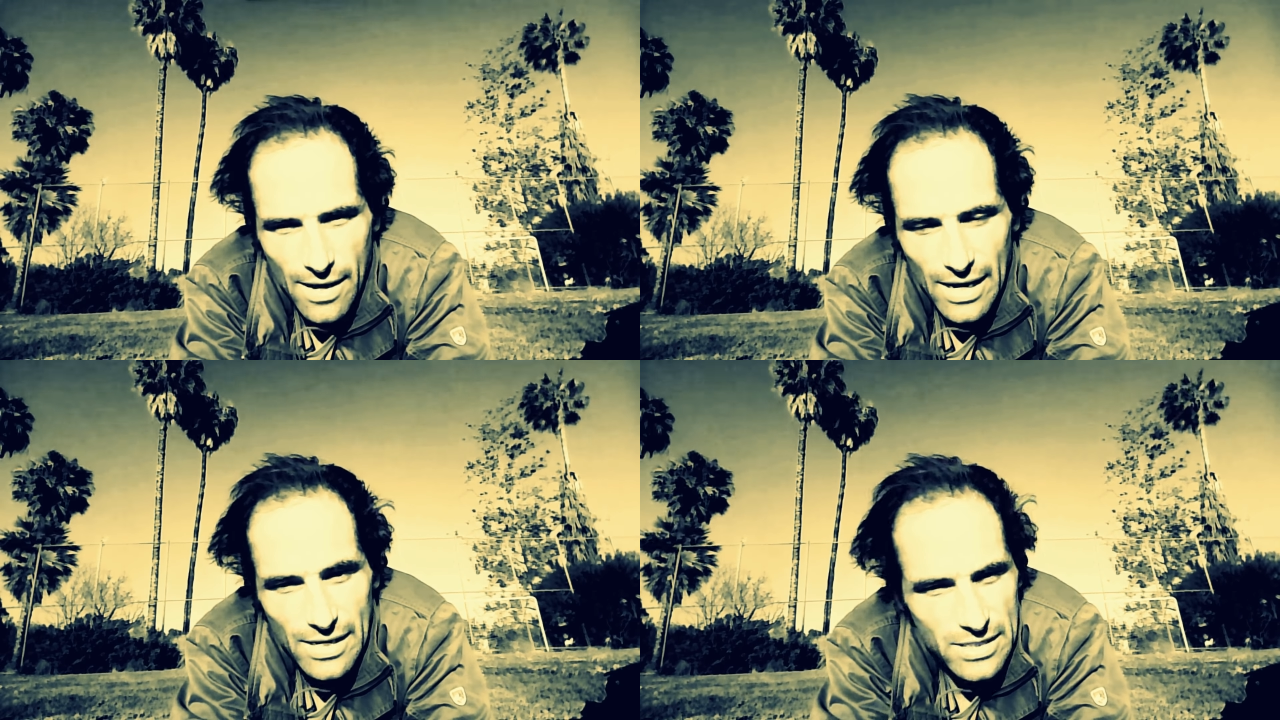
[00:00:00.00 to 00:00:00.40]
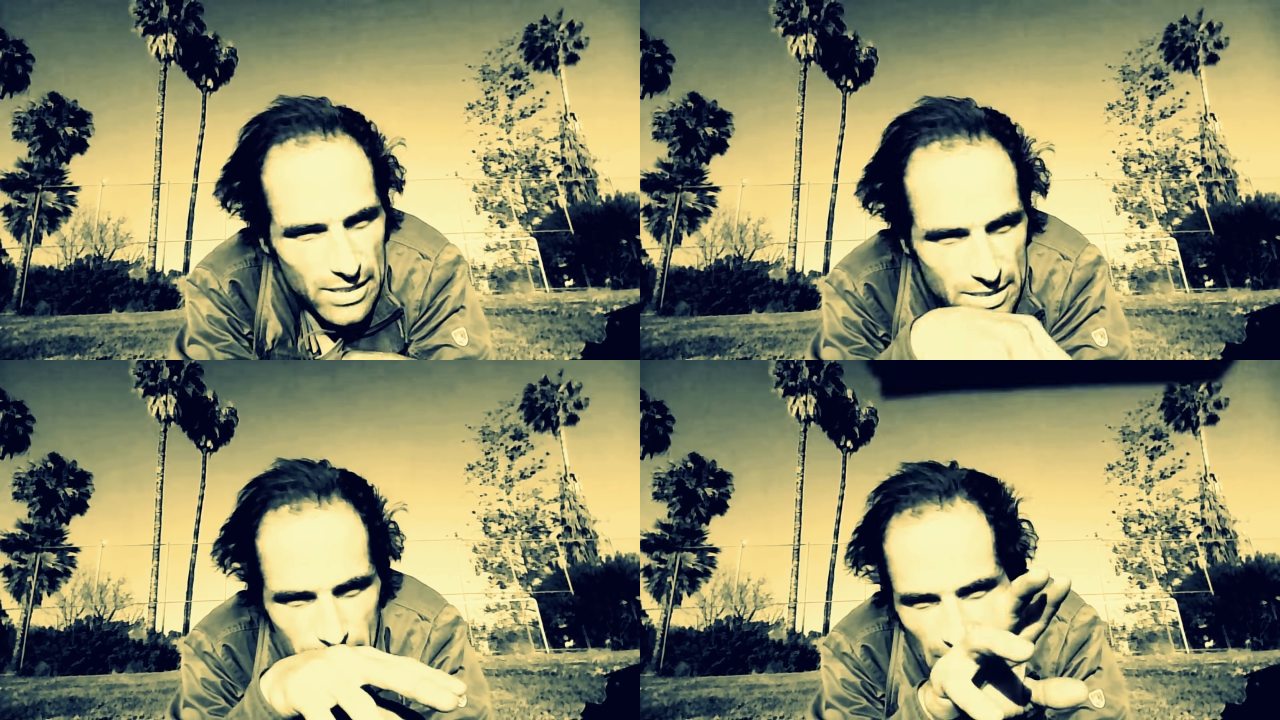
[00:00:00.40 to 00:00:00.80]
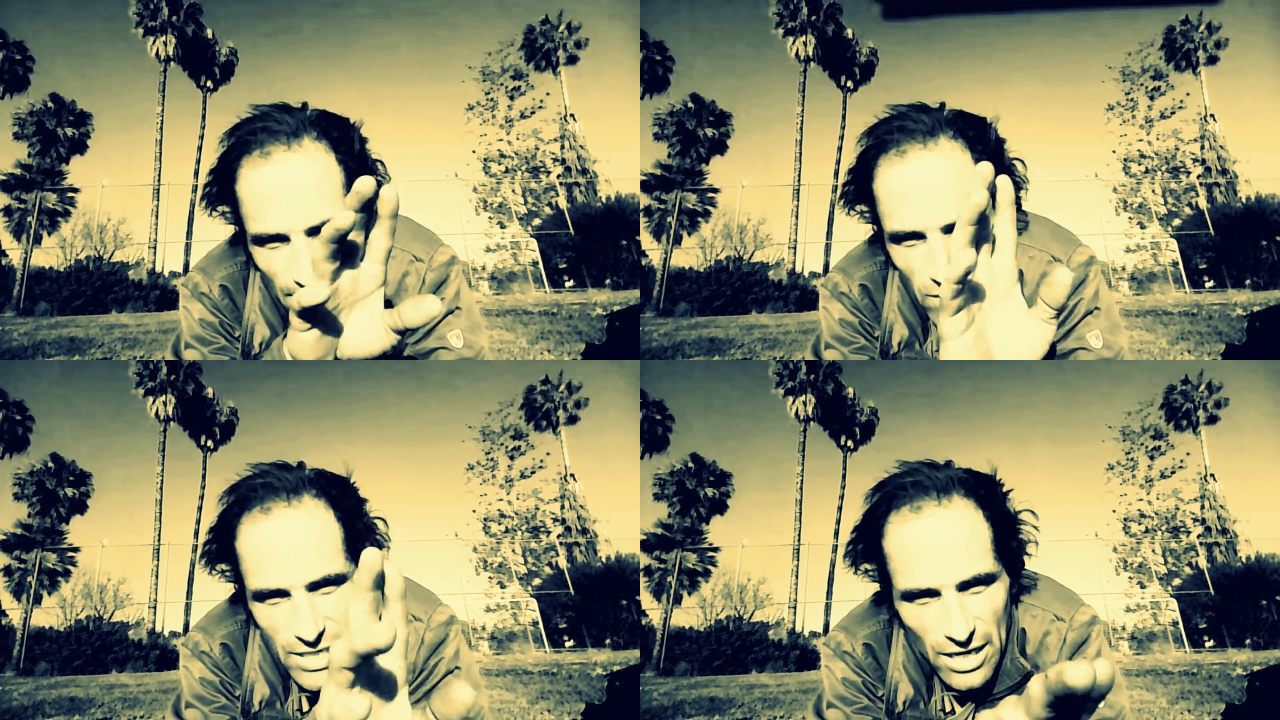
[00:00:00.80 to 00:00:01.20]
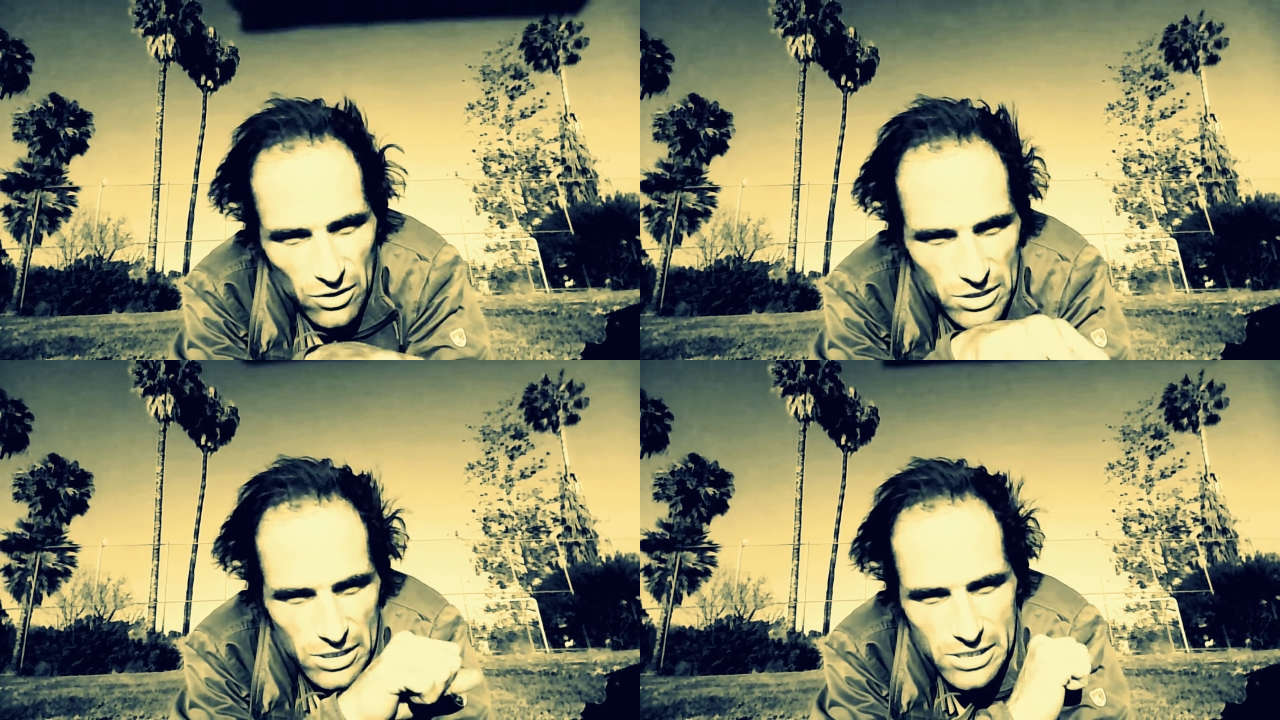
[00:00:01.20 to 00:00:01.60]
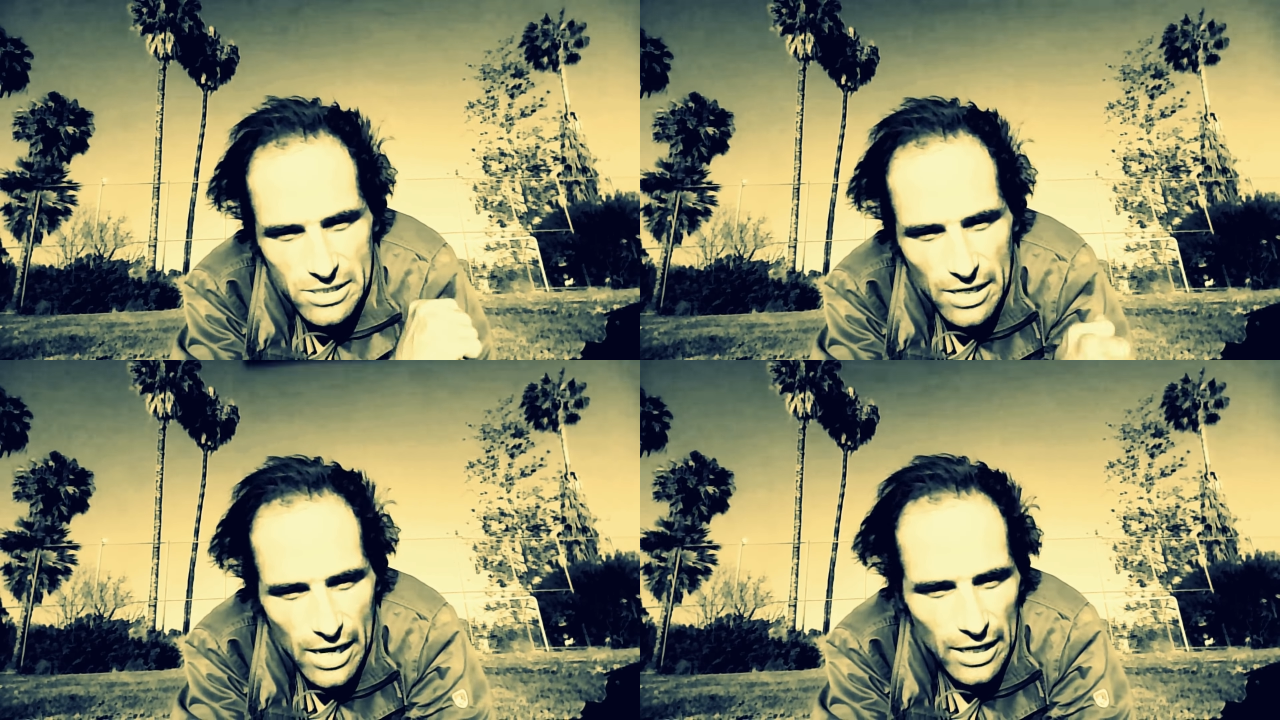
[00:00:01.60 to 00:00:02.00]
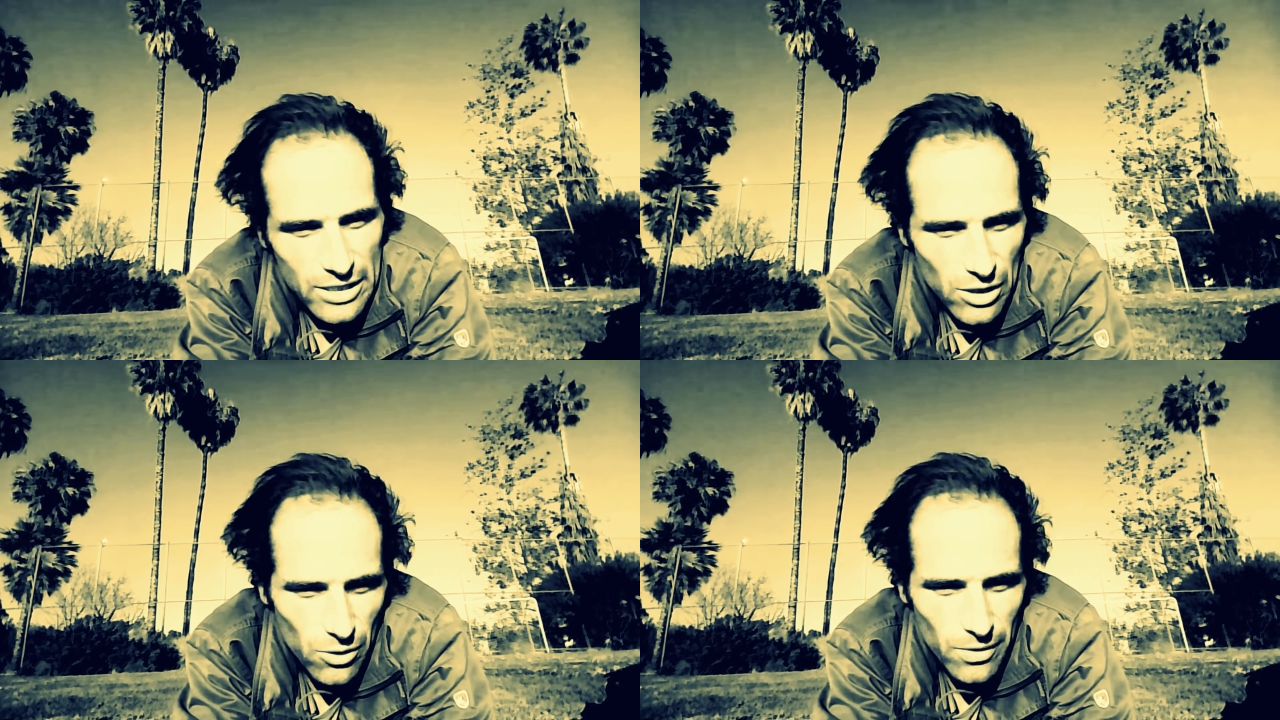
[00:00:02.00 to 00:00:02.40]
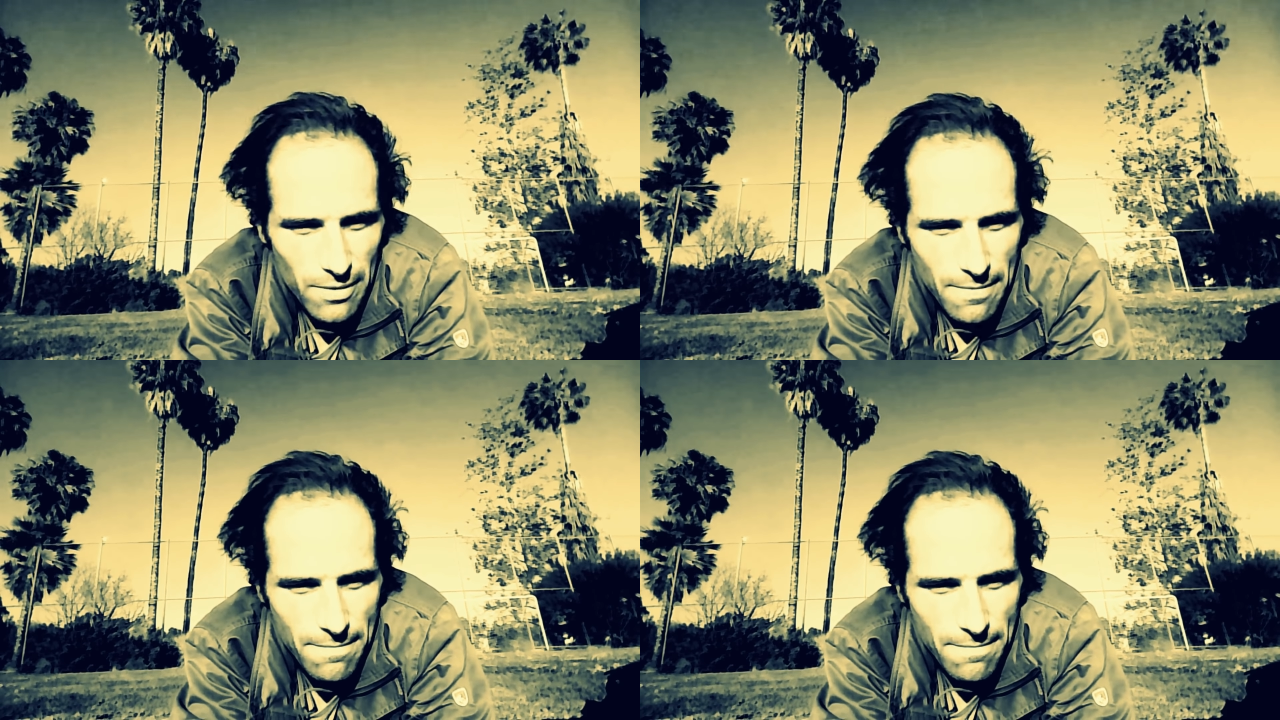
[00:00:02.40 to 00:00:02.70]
it's some kind of intelligence code.